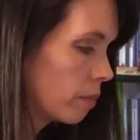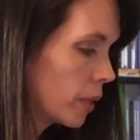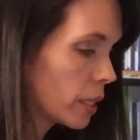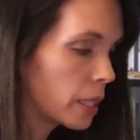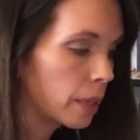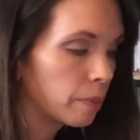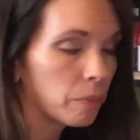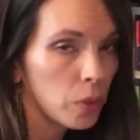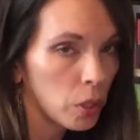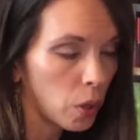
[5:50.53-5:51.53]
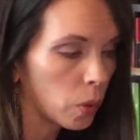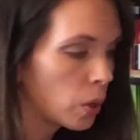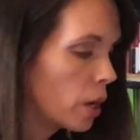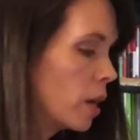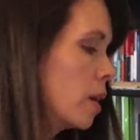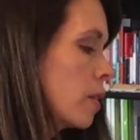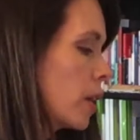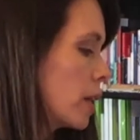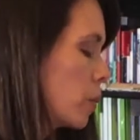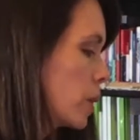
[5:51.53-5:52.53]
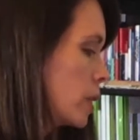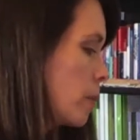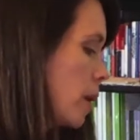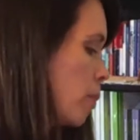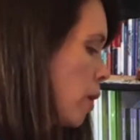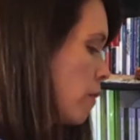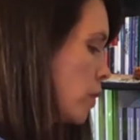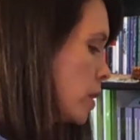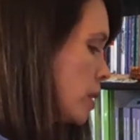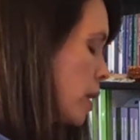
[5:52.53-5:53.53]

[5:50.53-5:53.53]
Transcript: That's it. So that one is my preference,